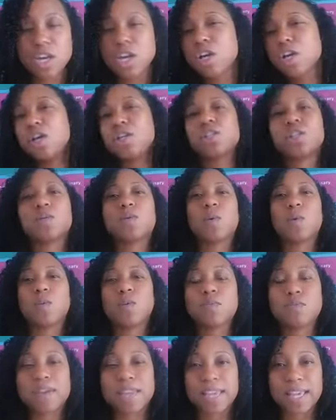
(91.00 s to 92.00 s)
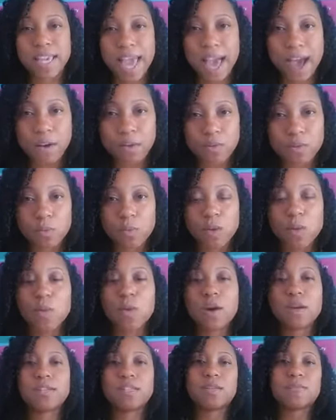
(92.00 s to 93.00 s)
So when we're breathing out, we
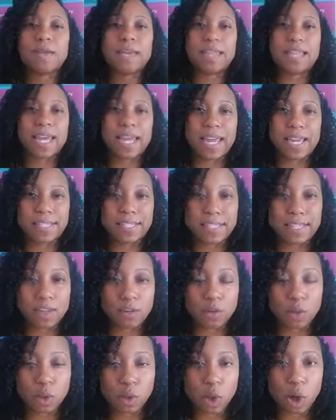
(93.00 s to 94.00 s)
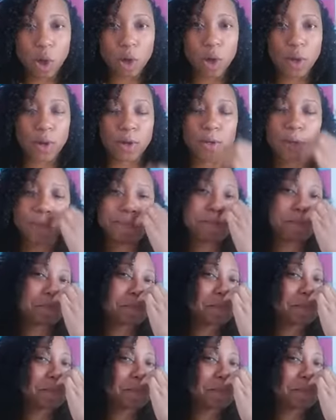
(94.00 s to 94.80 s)
want to make that exhale longer.